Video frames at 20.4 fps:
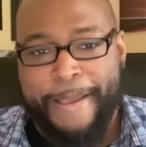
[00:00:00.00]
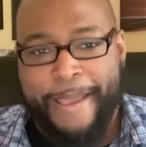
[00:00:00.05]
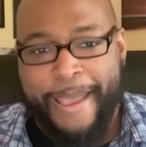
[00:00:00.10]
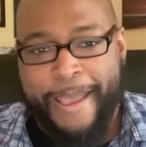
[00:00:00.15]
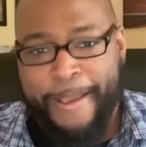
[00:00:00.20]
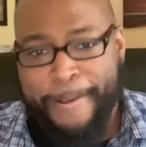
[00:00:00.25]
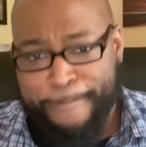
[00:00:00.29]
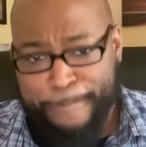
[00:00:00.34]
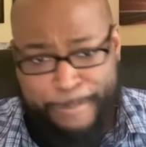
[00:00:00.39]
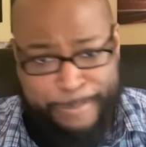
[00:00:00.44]

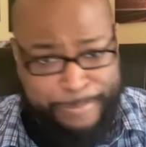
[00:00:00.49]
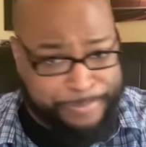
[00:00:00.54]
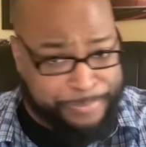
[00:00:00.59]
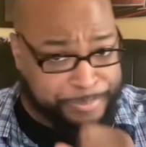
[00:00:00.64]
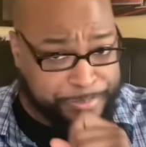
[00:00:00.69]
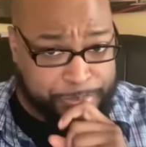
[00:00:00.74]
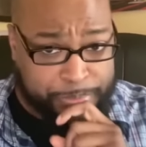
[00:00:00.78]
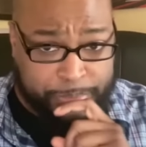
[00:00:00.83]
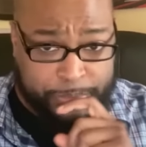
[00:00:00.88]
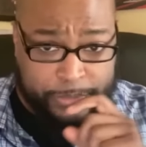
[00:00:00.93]
And,
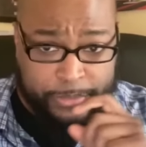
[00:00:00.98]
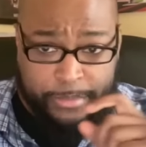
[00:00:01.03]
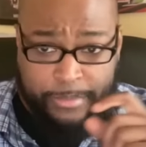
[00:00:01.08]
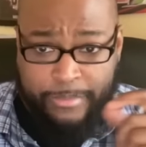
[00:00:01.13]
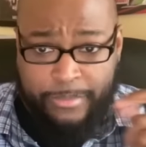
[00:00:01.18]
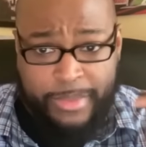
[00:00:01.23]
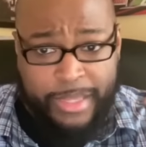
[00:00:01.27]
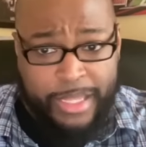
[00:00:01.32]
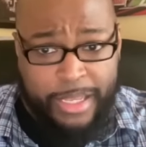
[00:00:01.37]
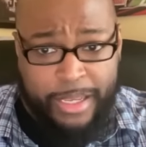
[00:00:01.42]

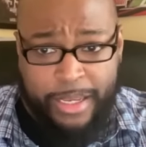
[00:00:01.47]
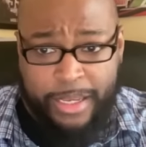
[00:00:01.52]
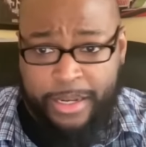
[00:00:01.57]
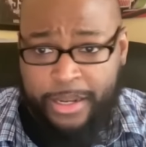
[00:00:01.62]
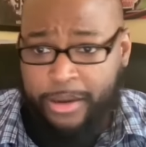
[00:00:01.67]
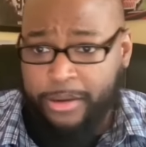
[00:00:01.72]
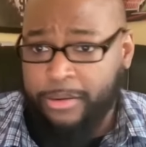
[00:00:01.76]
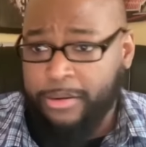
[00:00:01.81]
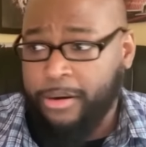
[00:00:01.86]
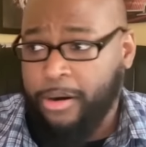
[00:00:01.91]
you
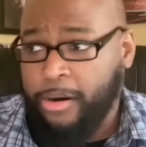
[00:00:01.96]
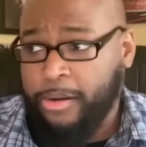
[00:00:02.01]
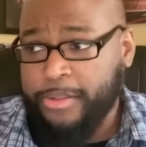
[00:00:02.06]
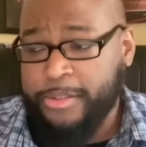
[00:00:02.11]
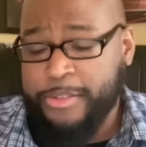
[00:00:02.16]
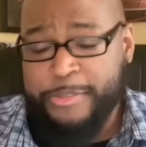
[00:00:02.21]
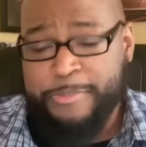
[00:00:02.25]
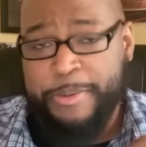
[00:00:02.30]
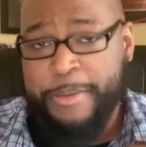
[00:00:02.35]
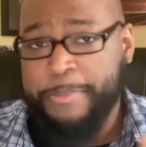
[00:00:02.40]
know, all
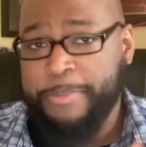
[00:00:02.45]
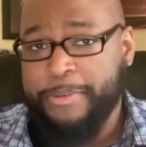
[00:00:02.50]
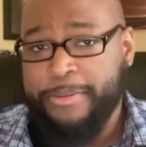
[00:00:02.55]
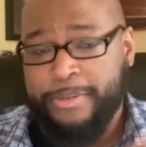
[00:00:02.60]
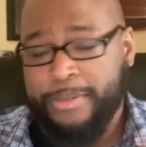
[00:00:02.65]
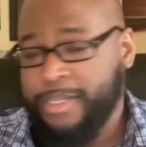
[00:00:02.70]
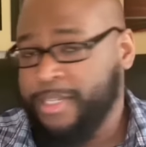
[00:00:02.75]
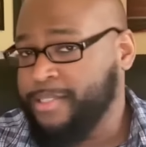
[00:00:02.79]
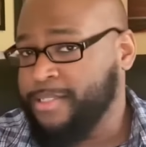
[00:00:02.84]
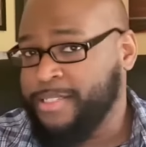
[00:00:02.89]
those
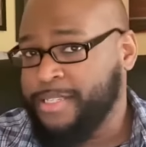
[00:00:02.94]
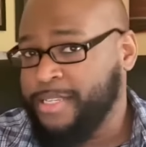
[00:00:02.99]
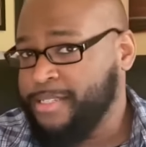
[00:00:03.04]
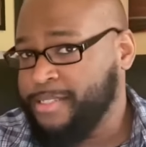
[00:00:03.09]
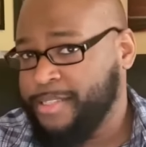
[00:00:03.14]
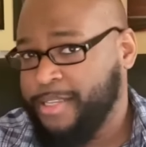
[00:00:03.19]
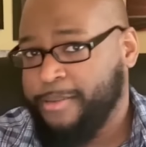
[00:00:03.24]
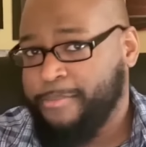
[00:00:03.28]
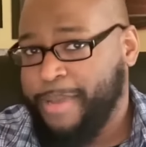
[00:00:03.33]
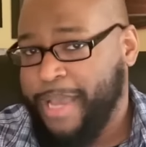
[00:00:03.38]
people
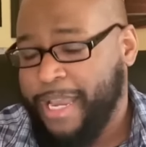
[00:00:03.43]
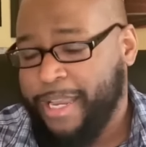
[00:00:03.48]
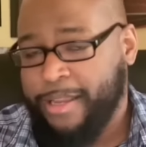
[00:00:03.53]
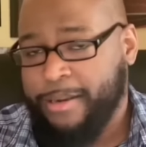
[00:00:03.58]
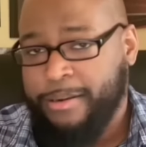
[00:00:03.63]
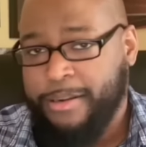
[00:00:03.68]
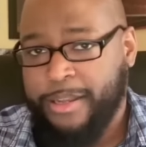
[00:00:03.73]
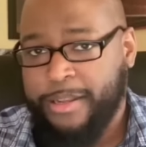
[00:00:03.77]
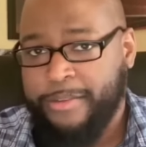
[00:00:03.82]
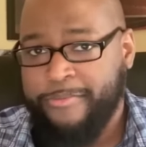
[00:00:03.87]
insisting back
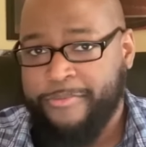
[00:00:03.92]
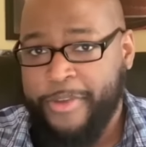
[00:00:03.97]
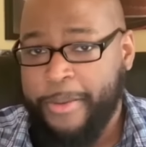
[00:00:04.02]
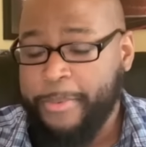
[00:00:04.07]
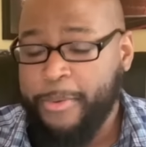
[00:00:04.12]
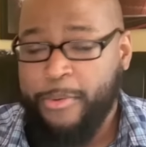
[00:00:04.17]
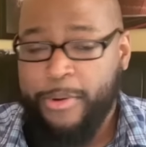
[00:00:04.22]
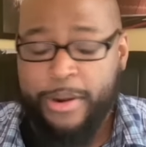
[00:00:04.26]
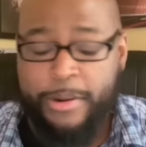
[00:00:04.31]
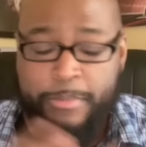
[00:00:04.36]
in
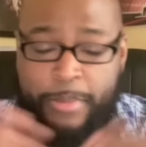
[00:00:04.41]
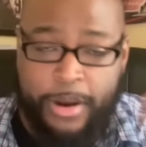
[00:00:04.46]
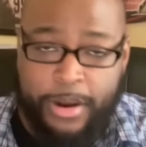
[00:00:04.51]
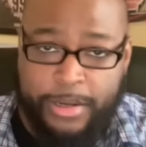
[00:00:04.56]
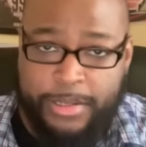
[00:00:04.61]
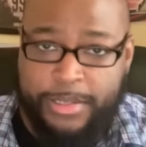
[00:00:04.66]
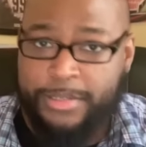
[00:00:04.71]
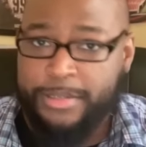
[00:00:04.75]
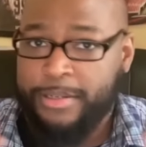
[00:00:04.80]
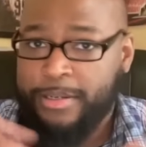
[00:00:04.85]
February and
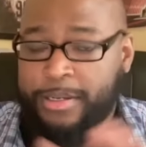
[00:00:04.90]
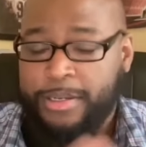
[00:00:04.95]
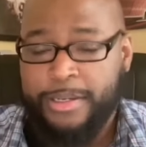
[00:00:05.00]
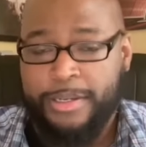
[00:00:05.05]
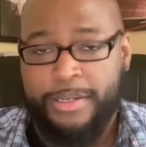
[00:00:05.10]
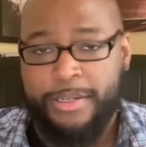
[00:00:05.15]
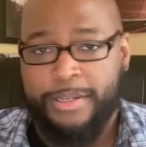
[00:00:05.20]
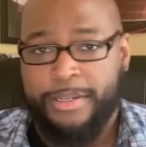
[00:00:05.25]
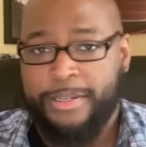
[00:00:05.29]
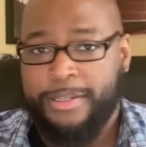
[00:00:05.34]
March
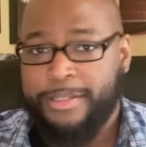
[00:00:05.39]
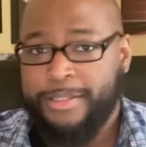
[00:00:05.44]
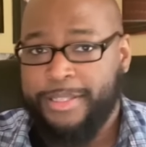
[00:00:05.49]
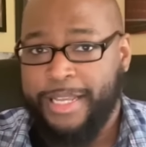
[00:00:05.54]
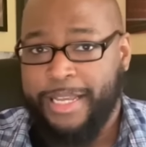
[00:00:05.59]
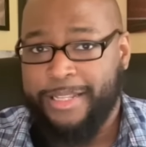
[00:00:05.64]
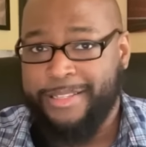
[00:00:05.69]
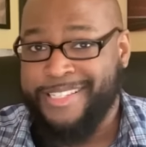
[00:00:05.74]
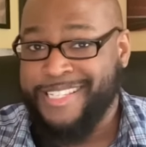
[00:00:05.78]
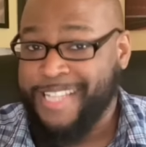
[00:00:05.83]

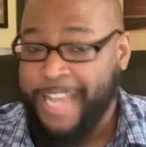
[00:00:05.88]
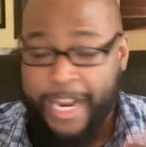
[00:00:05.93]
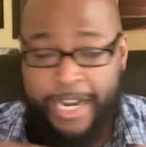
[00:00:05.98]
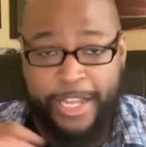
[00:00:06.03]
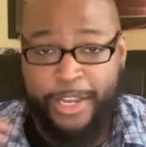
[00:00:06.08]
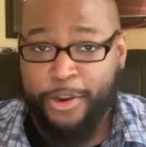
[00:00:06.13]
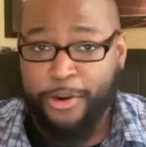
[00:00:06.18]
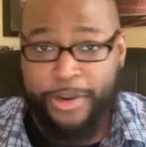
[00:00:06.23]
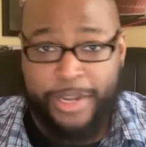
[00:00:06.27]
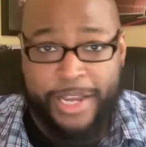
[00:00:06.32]
that
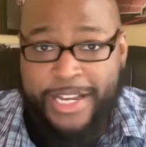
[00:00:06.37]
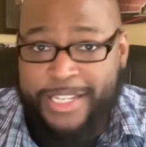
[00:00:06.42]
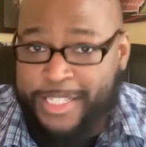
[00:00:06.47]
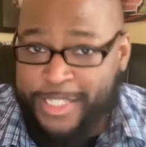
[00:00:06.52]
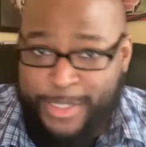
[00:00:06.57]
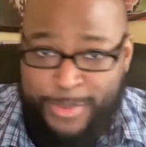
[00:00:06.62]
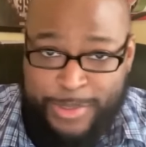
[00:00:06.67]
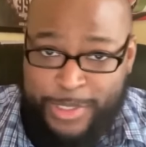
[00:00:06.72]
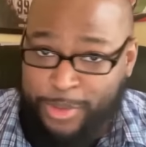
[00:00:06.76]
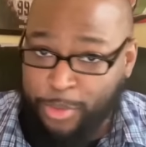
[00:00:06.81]
signing Kirk
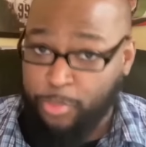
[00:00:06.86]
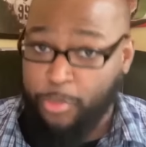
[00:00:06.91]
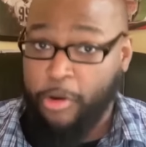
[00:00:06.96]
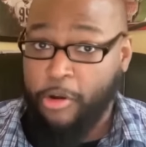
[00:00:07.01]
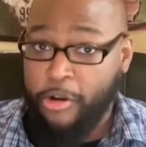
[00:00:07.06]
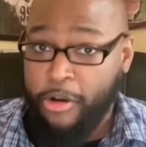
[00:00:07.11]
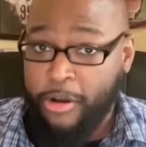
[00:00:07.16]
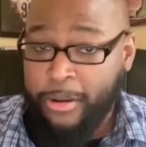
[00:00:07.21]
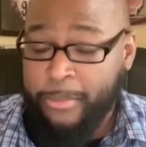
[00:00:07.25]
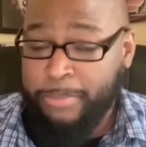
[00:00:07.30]
Cousins was the
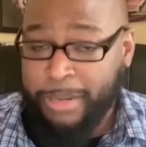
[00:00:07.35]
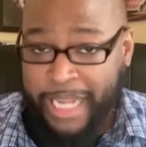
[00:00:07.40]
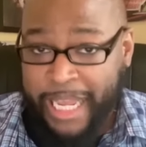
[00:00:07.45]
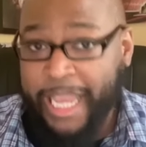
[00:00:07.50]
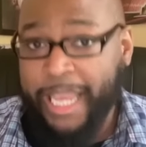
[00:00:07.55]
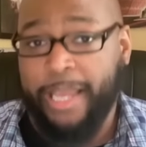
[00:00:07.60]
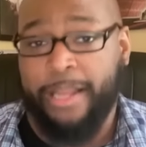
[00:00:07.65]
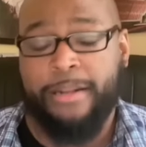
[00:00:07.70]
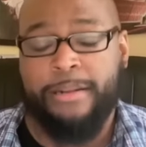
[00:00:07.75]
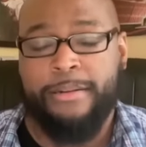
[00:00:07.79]
wrong
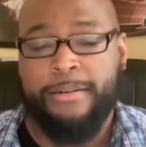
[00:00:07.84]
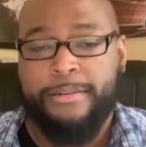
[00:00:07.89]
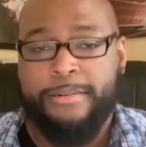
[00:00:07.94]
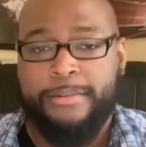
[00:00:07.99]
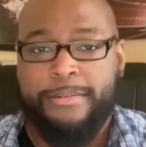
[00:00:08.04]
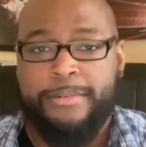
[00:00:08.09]
plan,